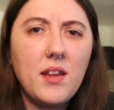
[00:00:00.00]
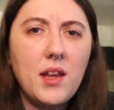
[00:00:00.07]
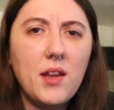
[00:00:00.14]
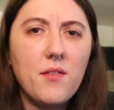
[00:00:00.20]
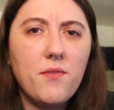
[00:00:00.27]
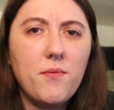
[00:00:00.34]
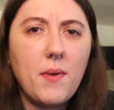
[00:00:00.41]

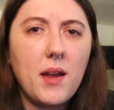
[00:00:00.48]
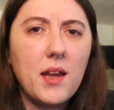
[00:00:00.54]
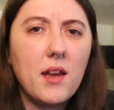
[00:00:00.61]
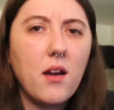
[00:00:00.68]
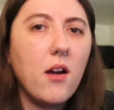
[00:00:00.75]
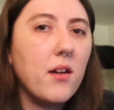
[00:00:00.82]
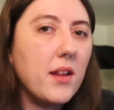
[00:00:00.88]
if
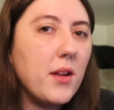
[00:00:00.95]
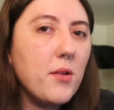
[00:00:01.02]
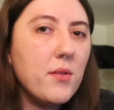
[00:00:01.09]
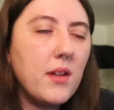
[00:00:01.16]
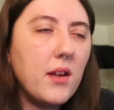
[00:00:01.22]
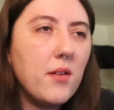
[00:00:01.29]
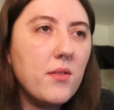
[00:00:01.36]
my audio
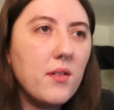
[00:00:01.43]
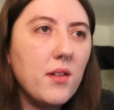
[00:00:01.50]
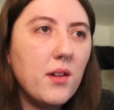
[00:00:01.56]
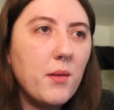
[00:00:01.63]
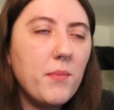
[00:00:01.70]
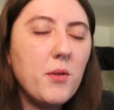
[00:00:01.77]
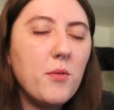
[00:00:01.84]
sounds a
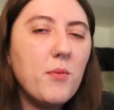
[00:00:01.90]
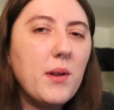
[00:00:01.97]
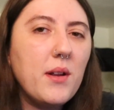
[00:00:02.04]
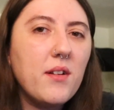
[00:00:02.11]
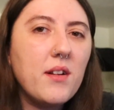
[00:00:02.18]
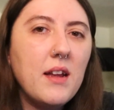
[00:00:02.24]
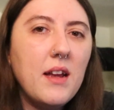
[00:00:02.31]
little bit
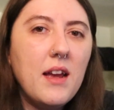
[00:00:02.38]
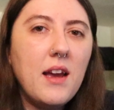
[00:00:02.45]
weird.